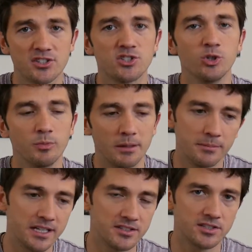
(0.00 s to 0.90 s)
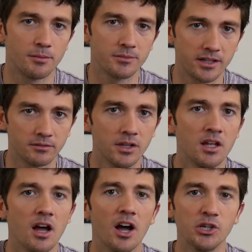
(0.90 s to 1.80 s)
assume it means something.
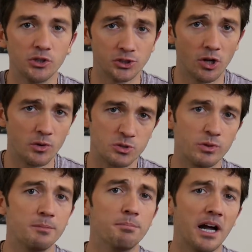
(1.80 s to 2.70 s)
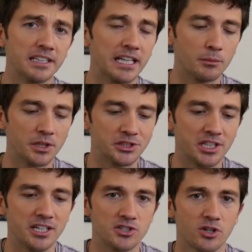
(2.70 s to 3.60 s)
You should always read body
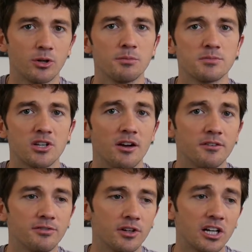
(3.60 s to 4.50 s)
language in terms of